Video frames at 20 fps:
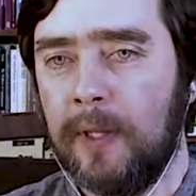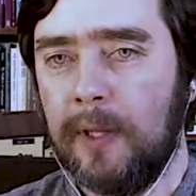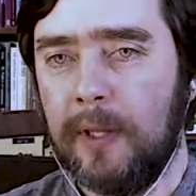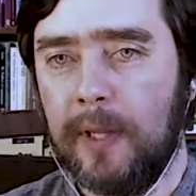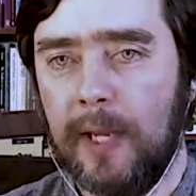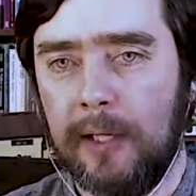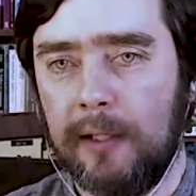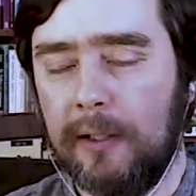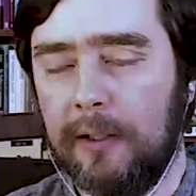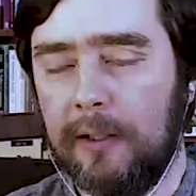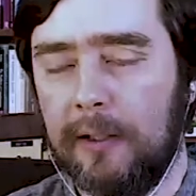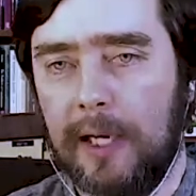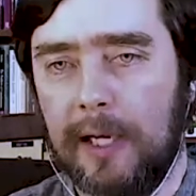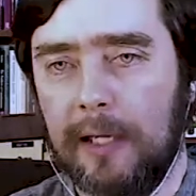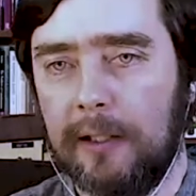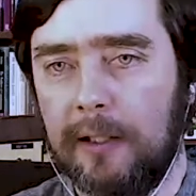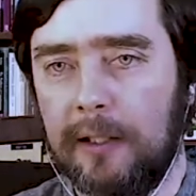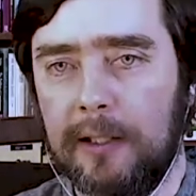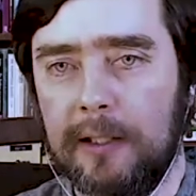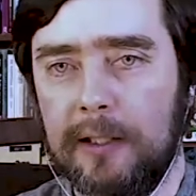That
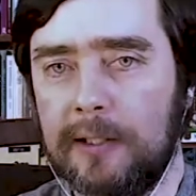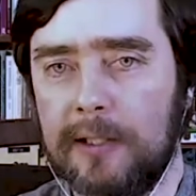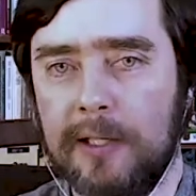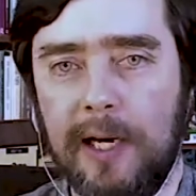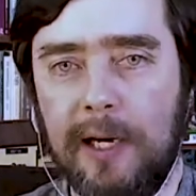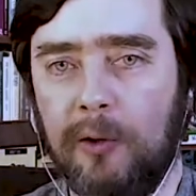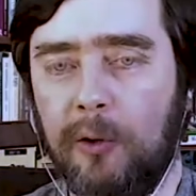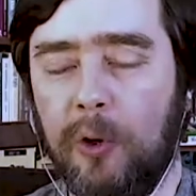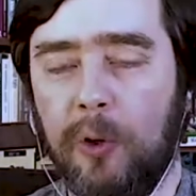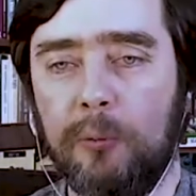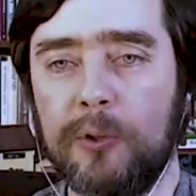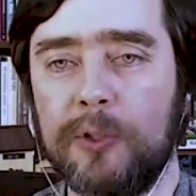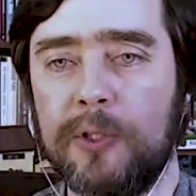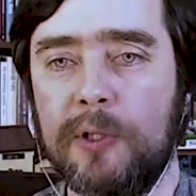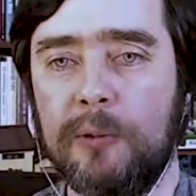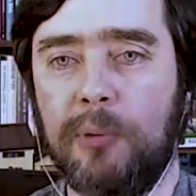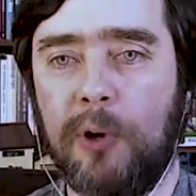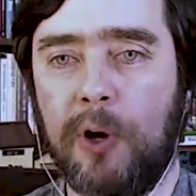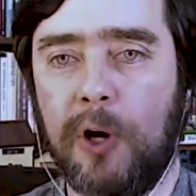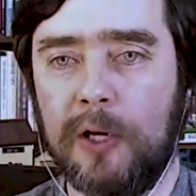that it is now almost
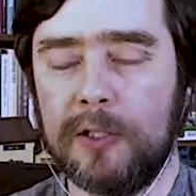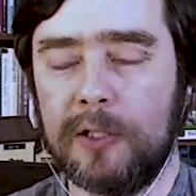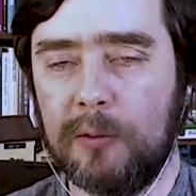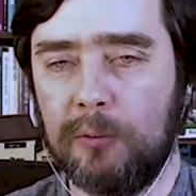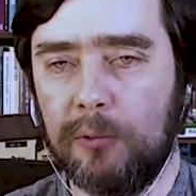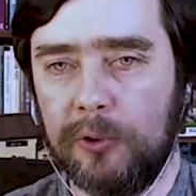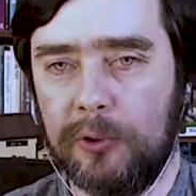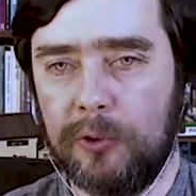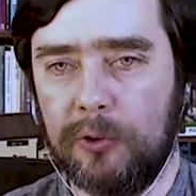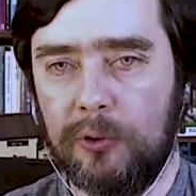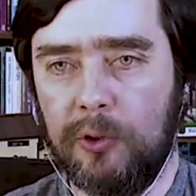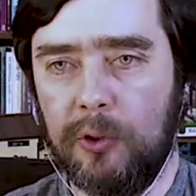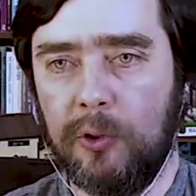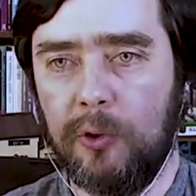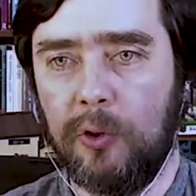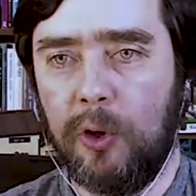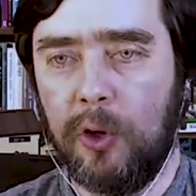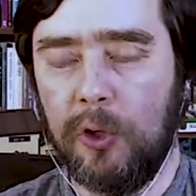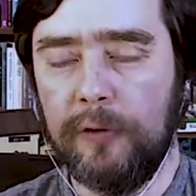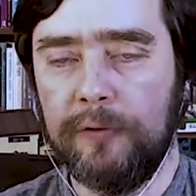impossible to know
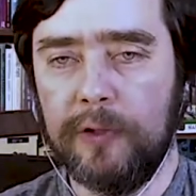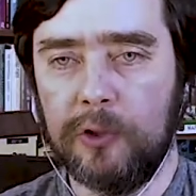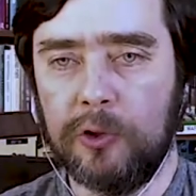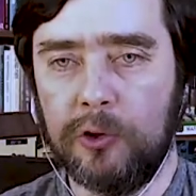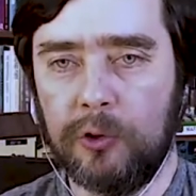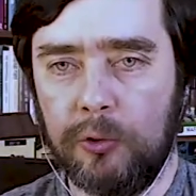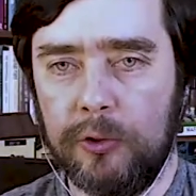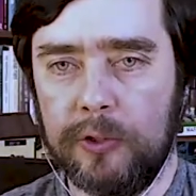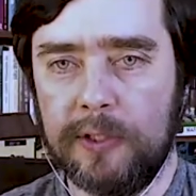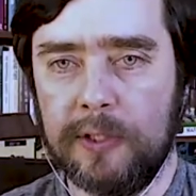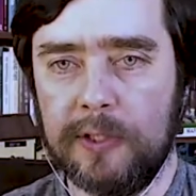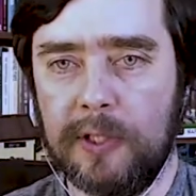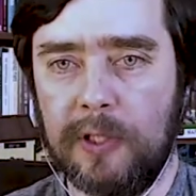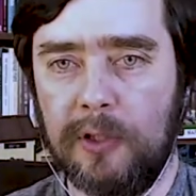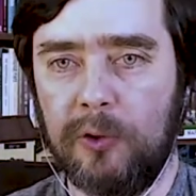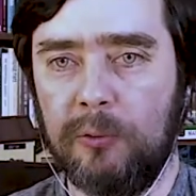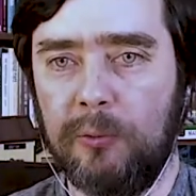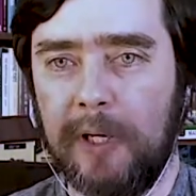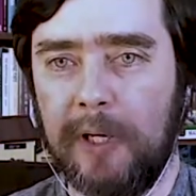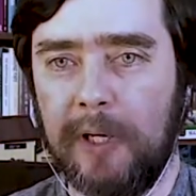all of the choices
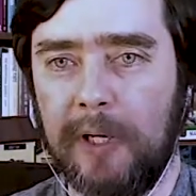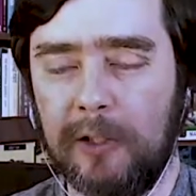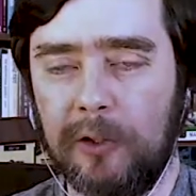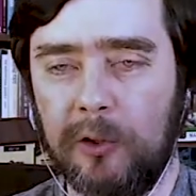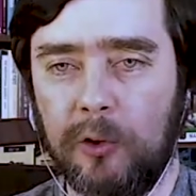that you make in